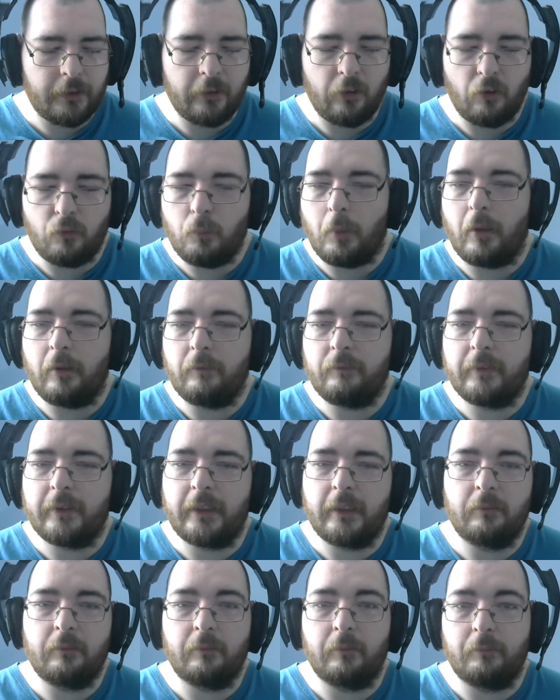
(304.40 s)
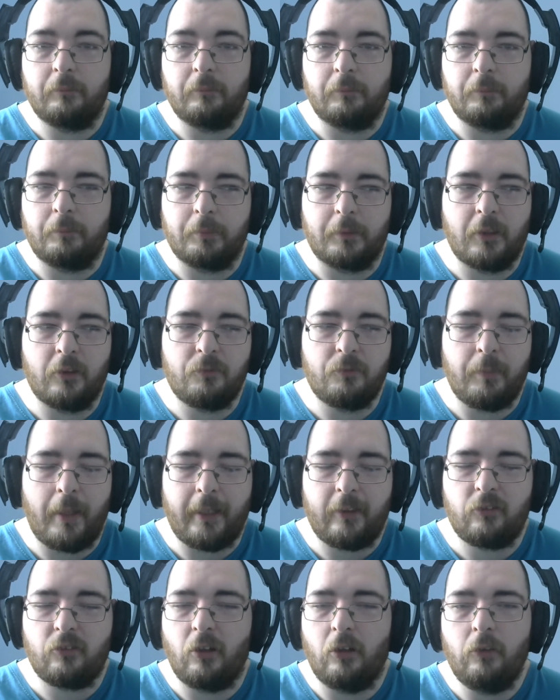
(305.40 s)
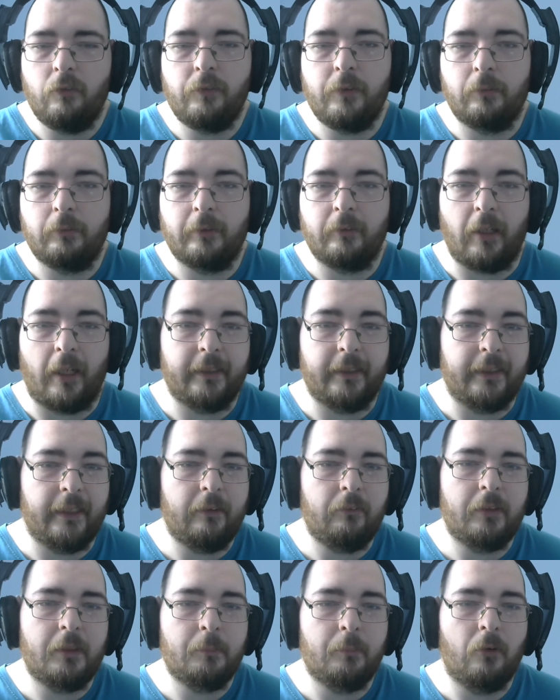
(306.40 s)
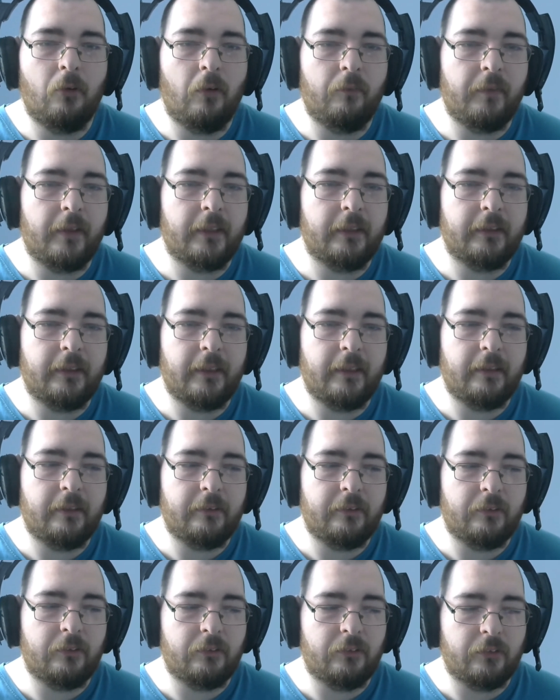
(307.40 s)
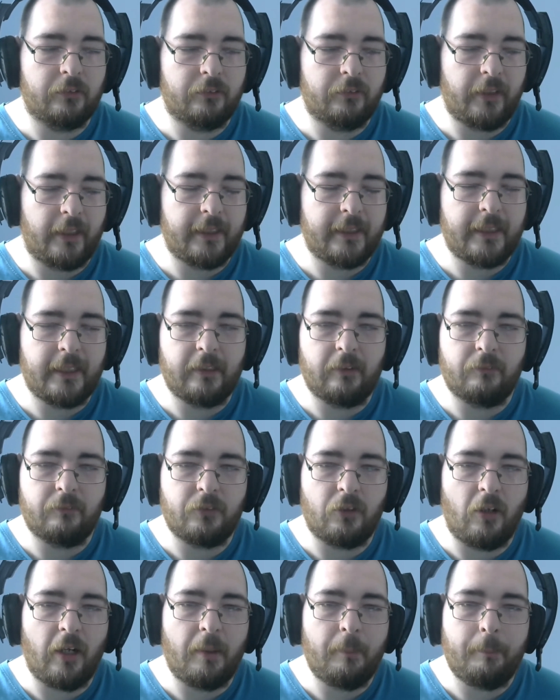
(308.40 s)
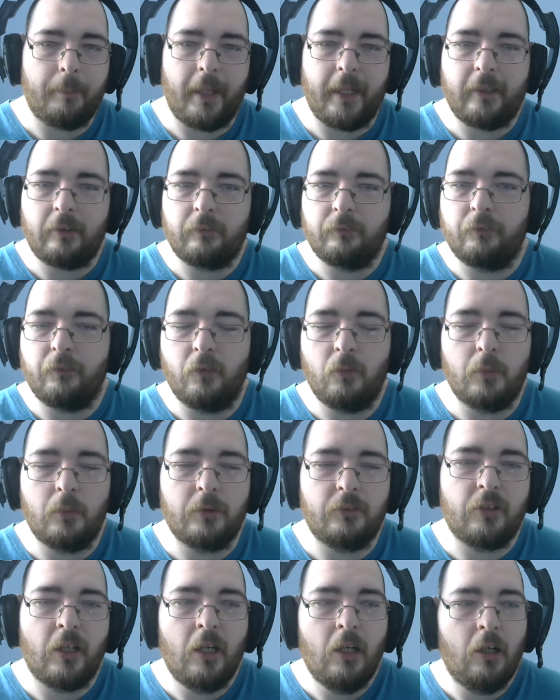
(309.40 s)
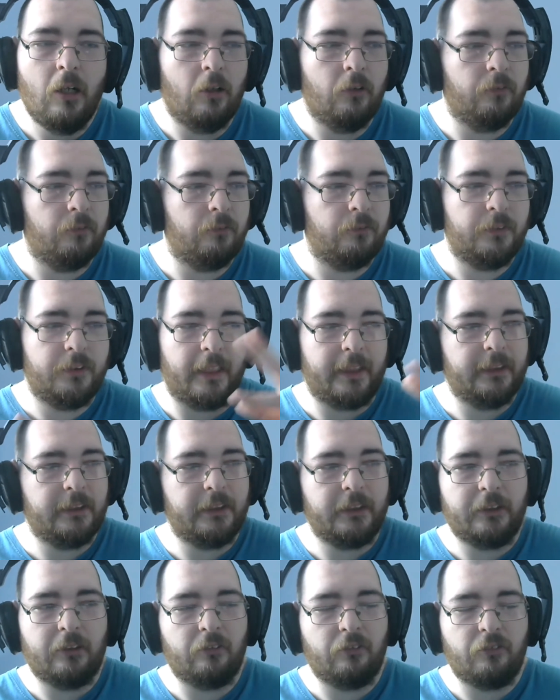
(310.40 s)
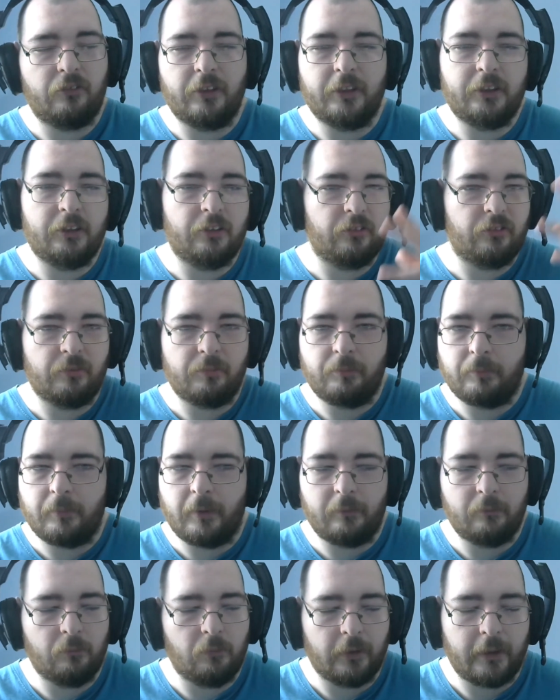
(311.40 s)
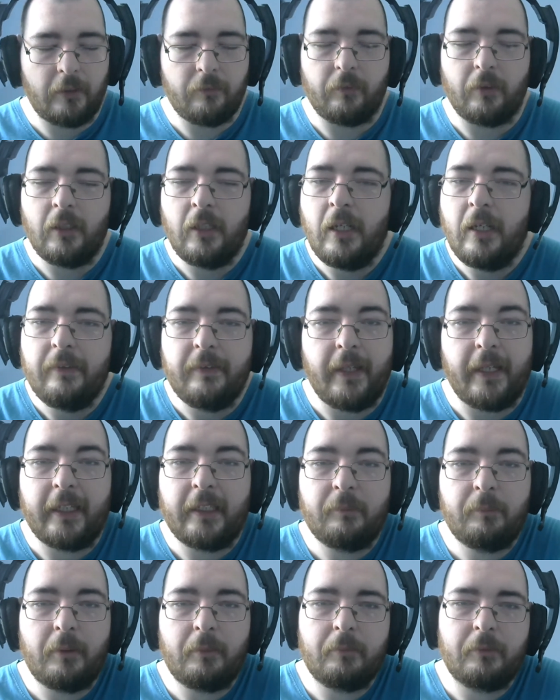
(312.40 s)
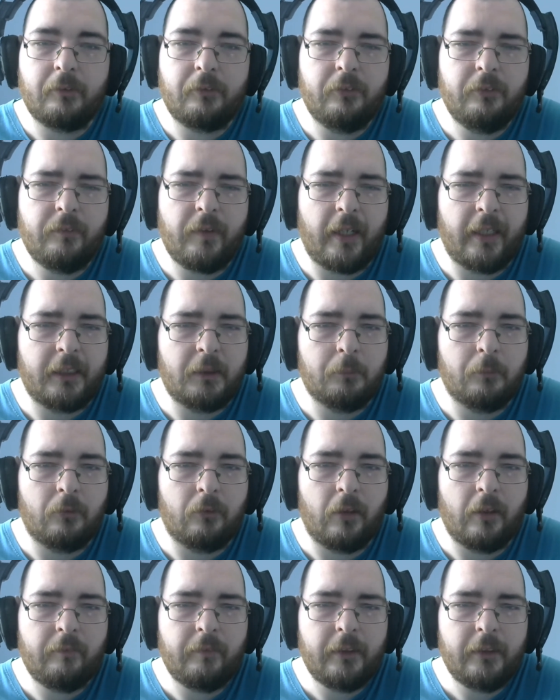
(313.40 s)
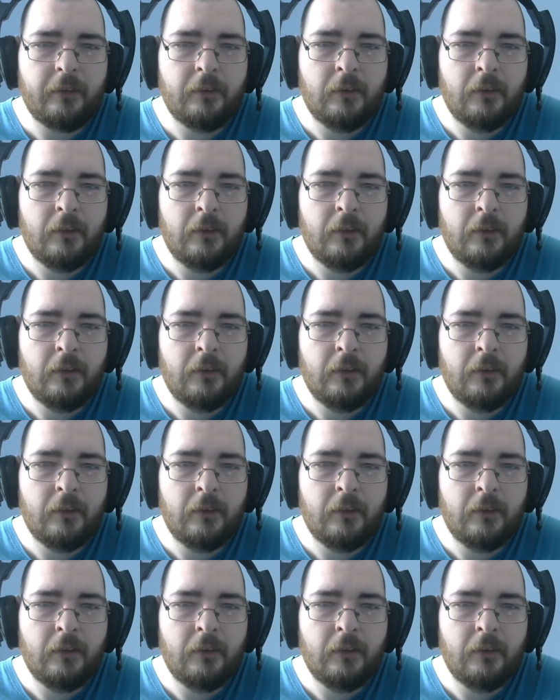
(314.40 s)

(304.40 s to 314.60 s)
know, because Max Caulfield ain't there anymore, I think the taking of time back and forwards of changing your decisions and whatever, they ain't going to be able to do that anymore, are they?